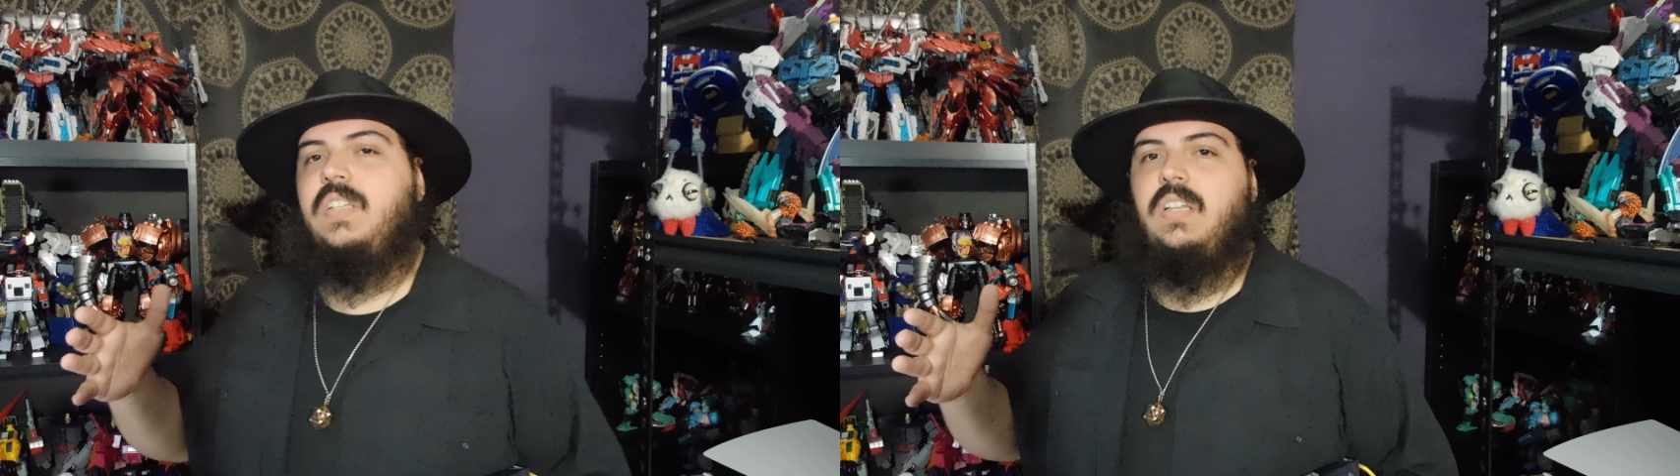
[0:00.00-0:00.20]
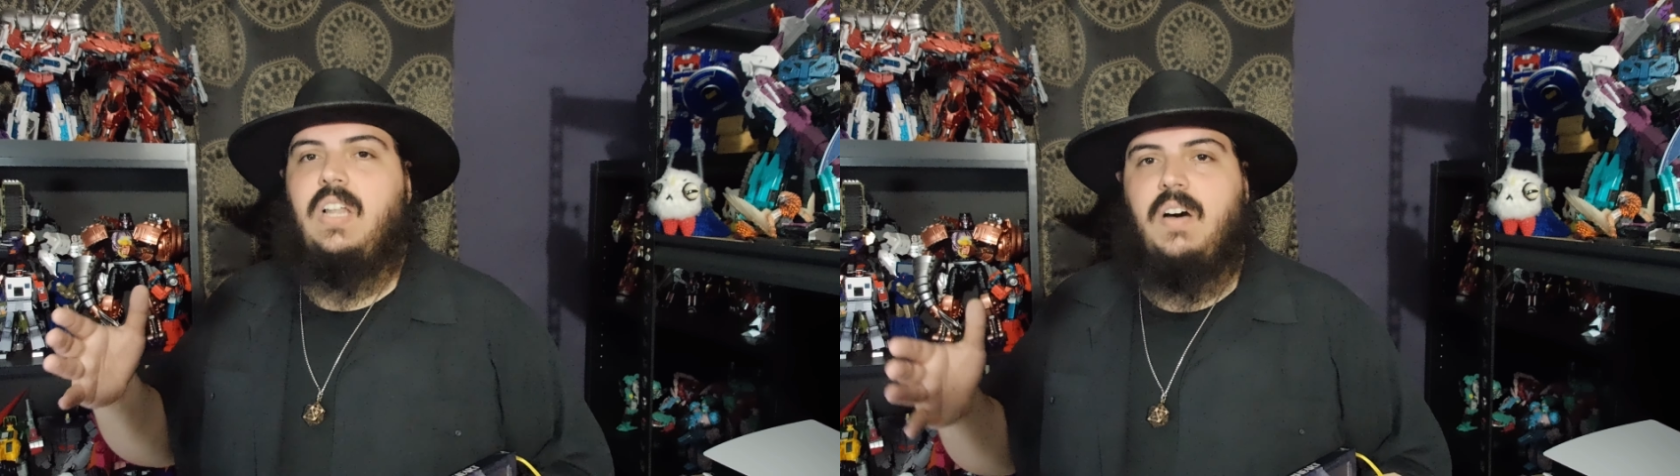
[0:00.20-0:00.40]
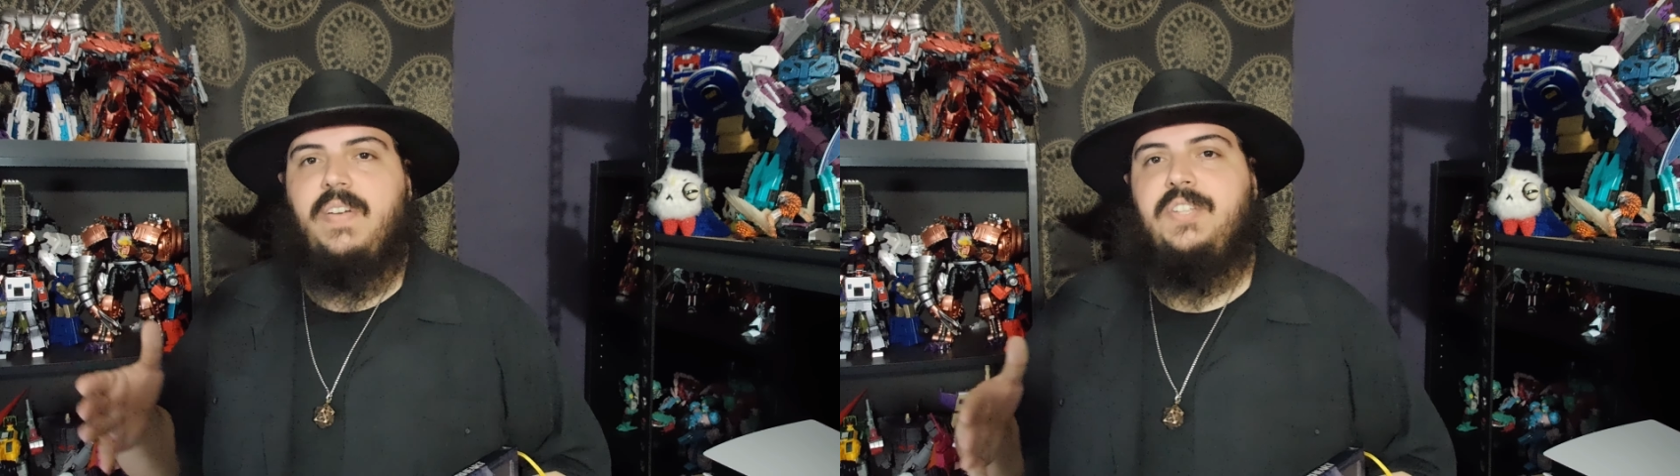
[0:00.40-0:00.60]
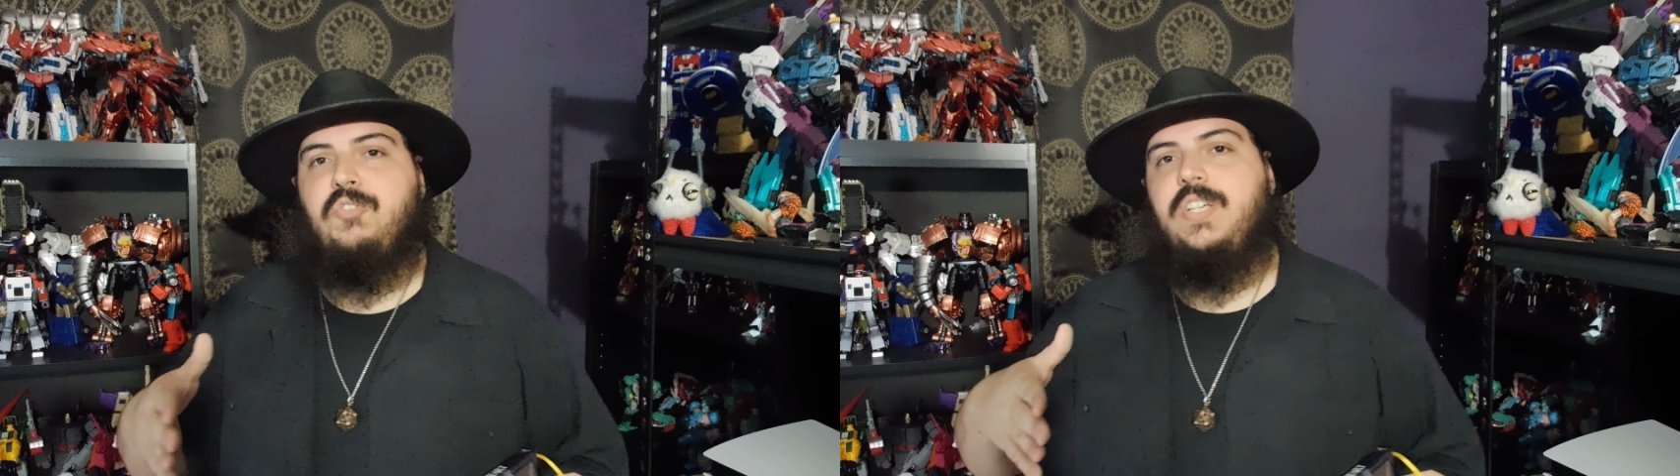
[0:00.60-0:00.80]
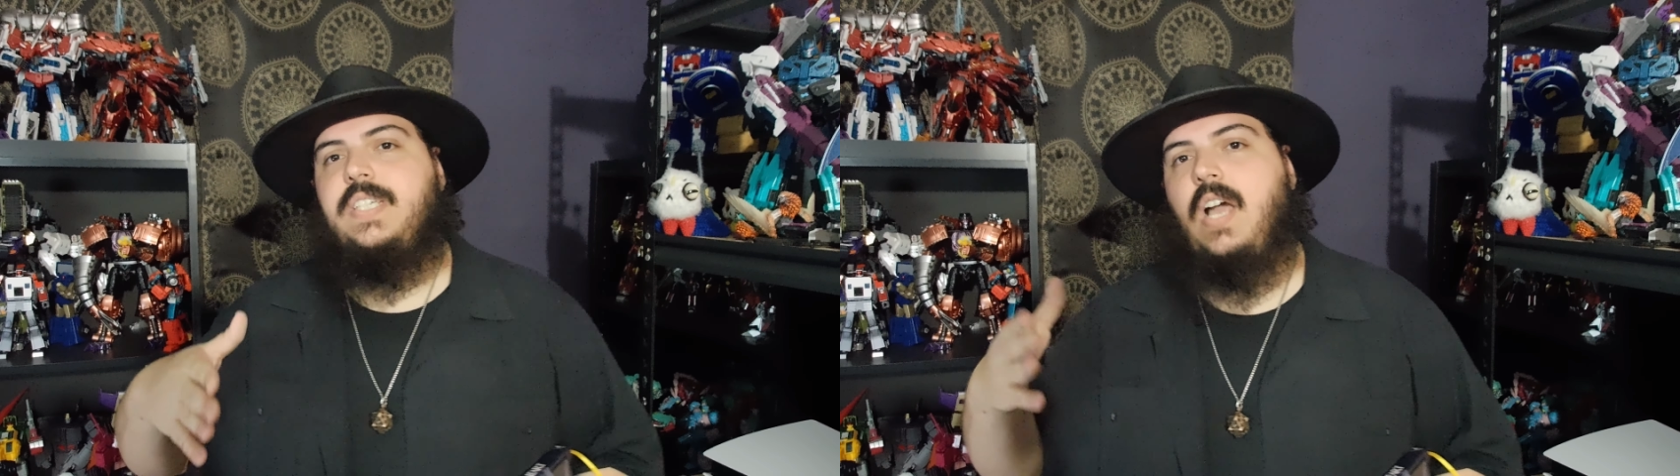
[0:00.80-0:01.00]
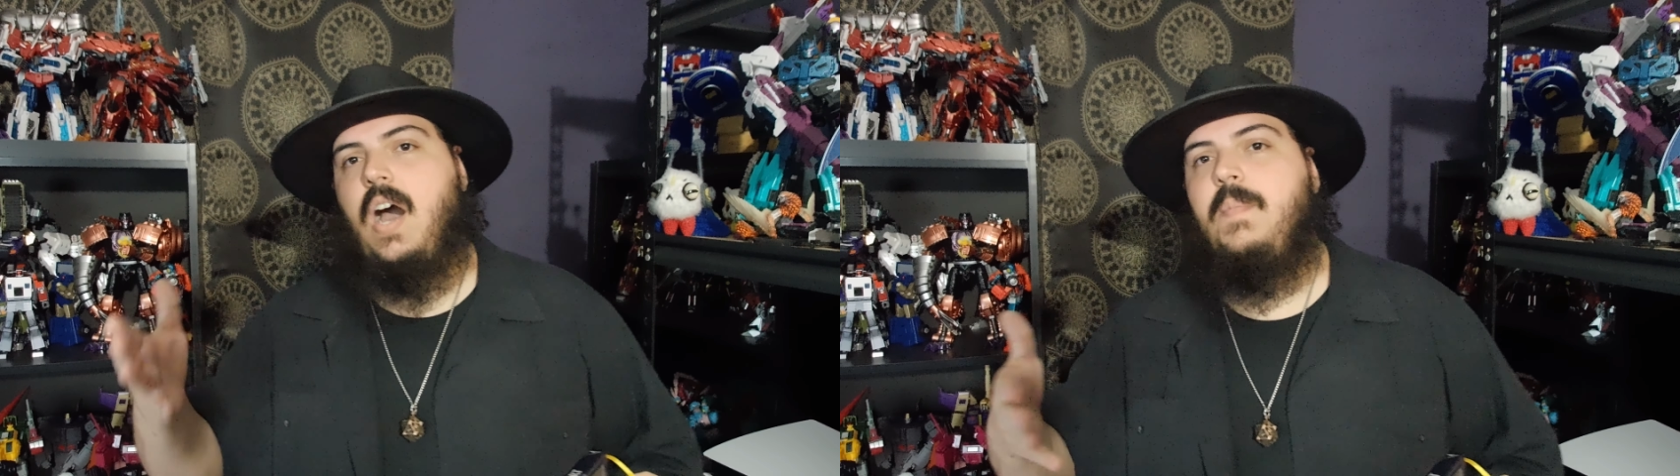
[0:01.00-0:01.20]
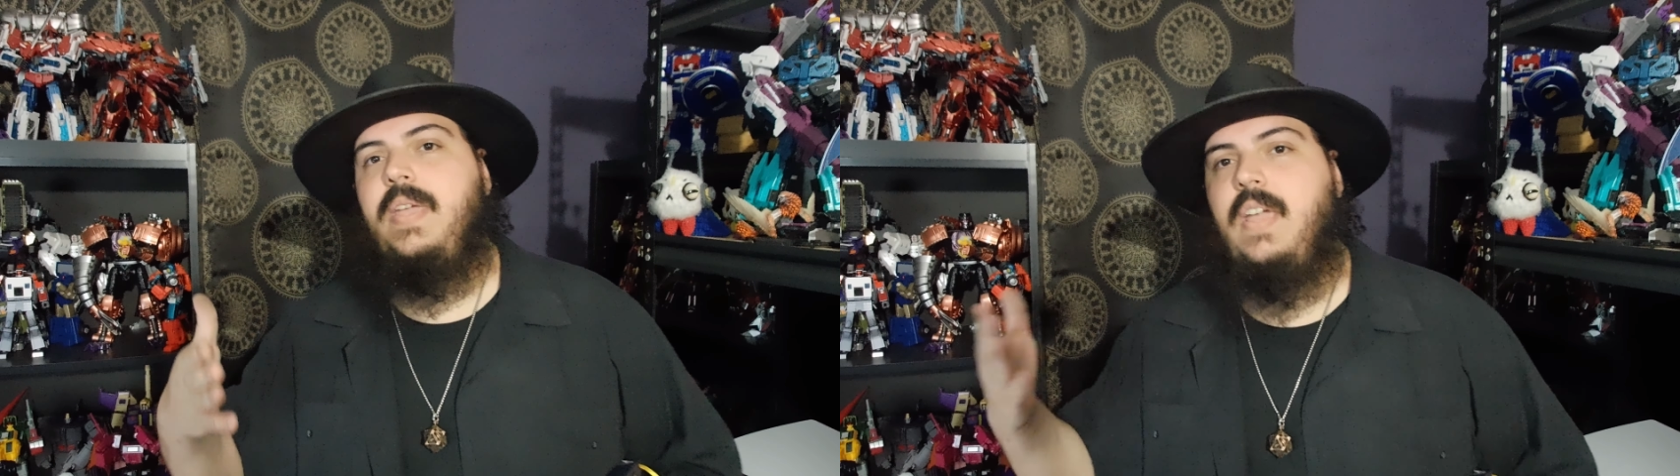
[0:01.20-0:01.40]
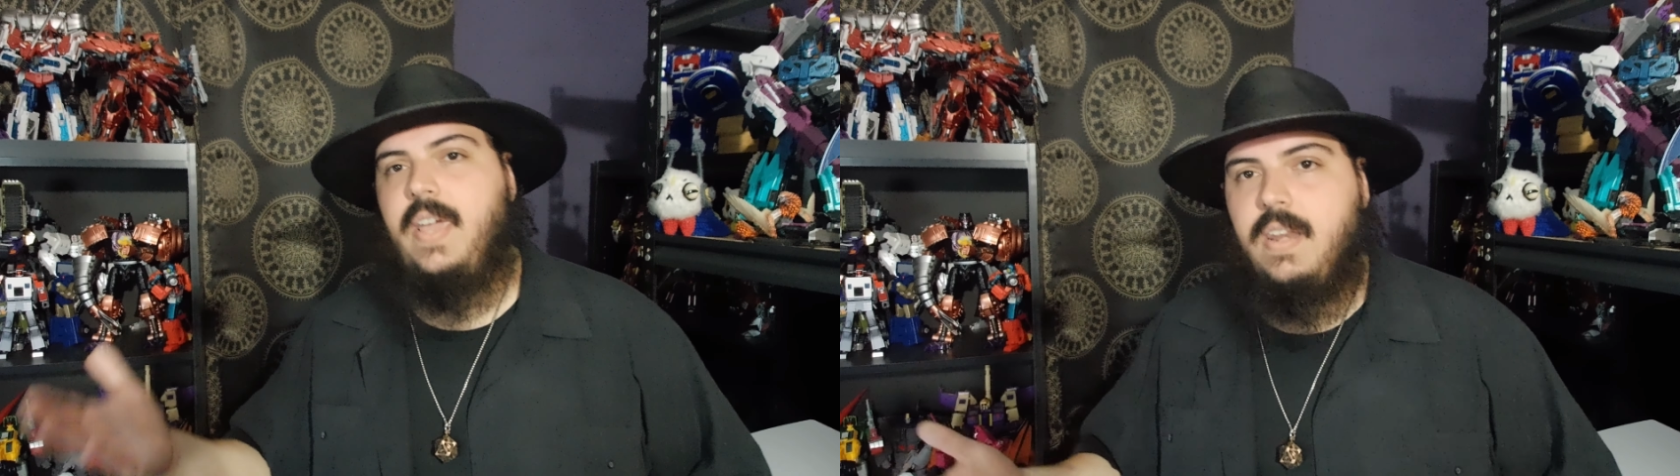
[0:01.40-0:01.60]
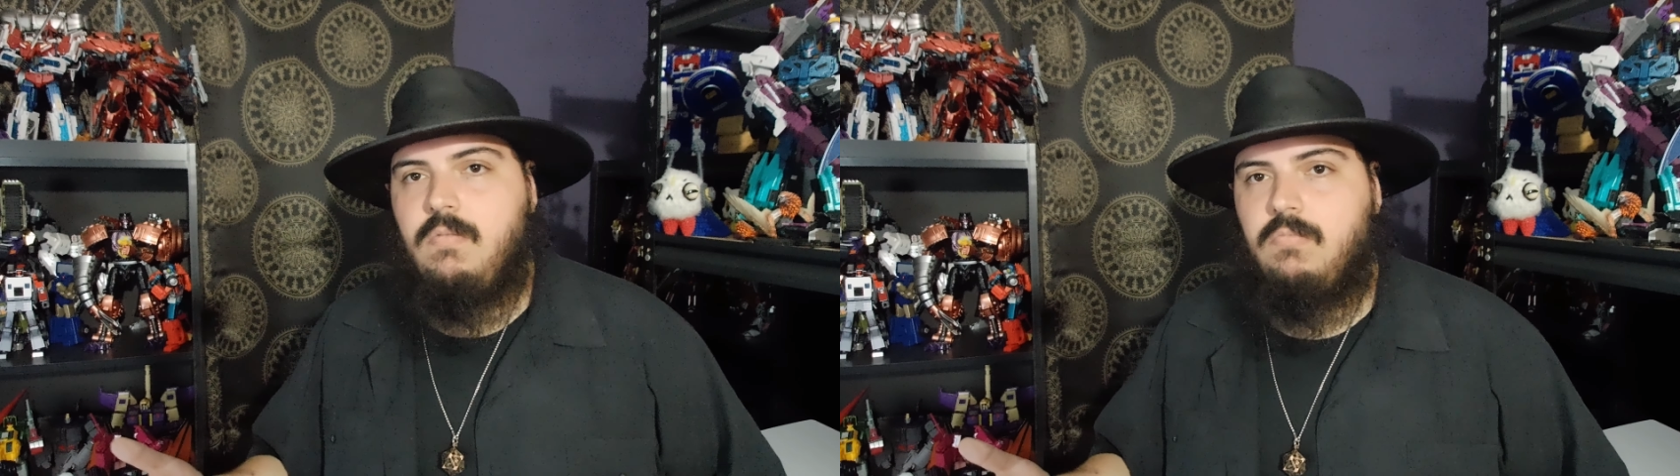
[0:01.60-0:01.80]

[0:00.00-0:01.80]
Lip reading: the love interest coming in